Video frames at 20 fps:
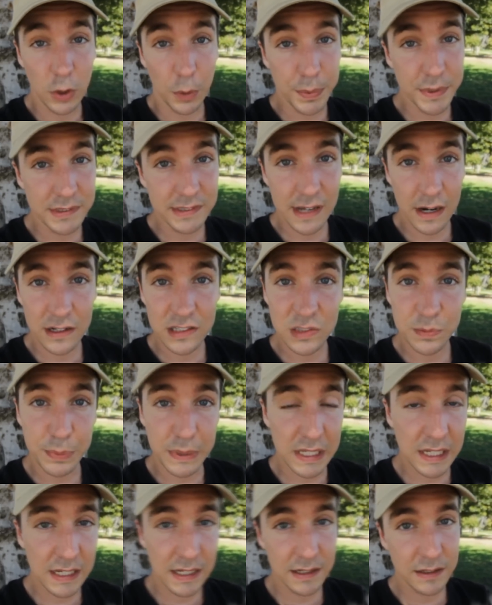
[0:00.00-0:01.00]
Don't be scared of
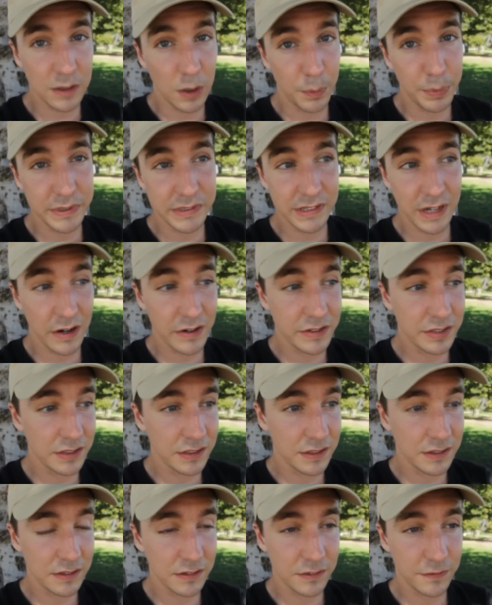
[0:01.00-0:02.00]
speed. Don't be scared
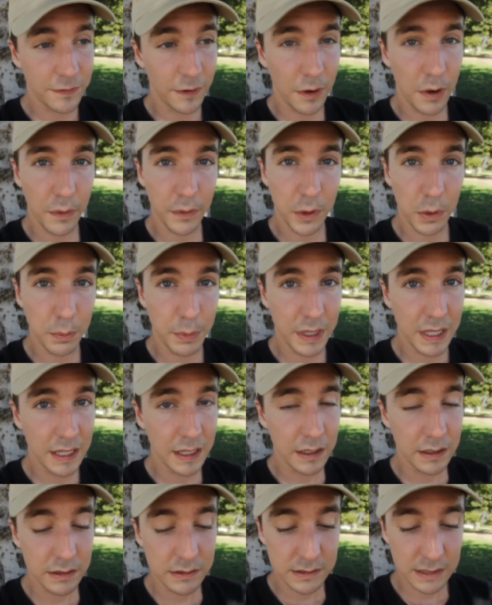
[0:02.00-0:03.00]
to fall a little
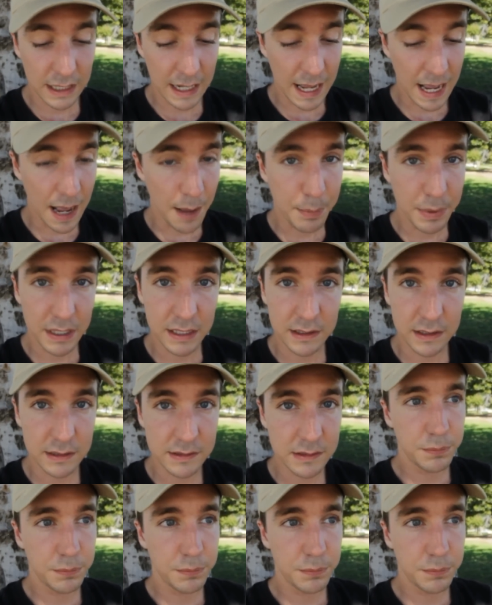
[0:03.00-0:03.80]
bit. It's gonna happen.